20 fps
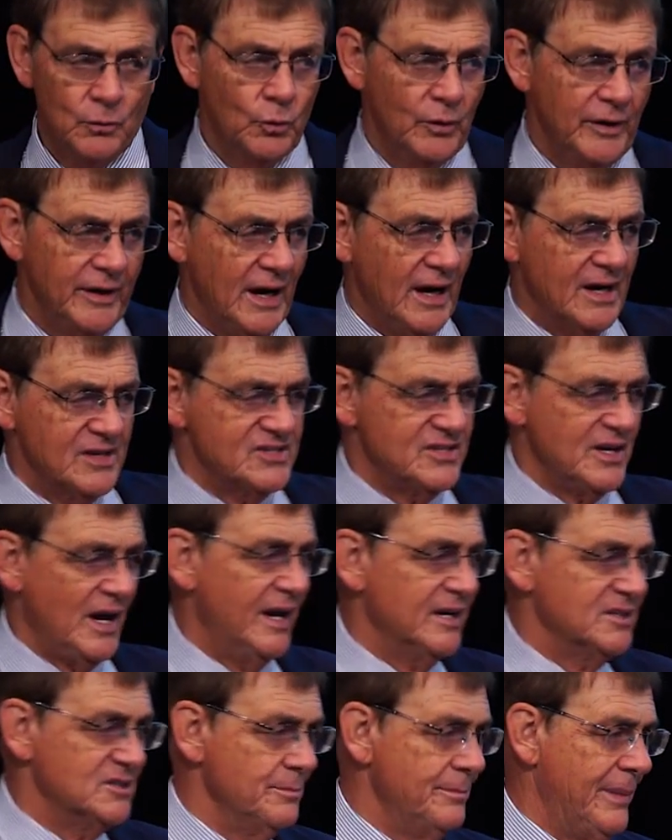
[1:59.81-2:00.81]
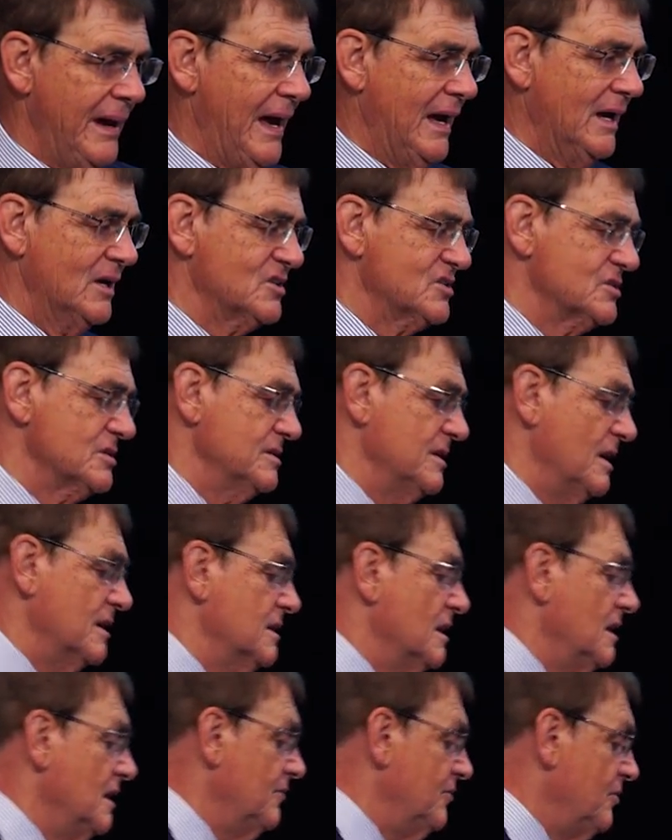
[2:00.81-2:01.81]
We are saying to banks
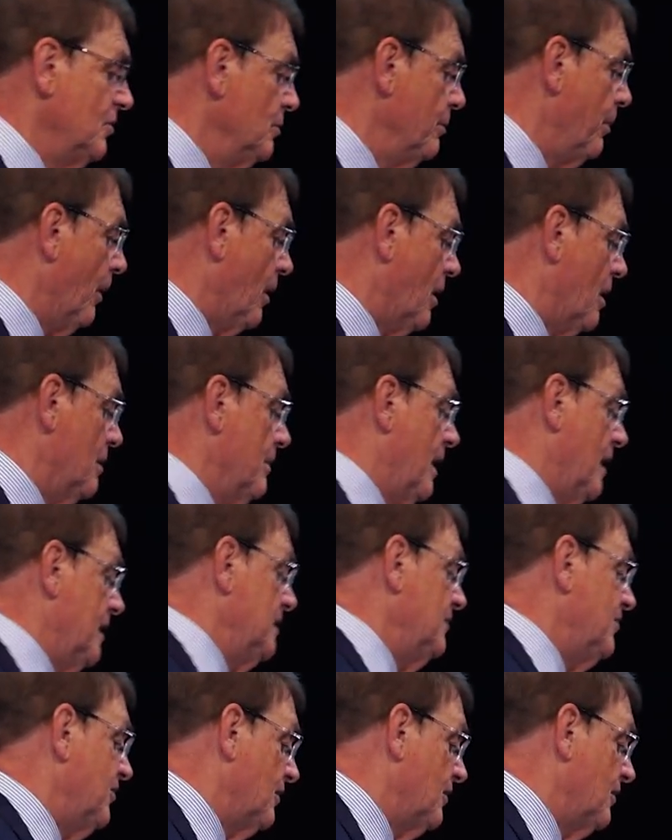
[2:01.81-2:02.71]
that if you borrow money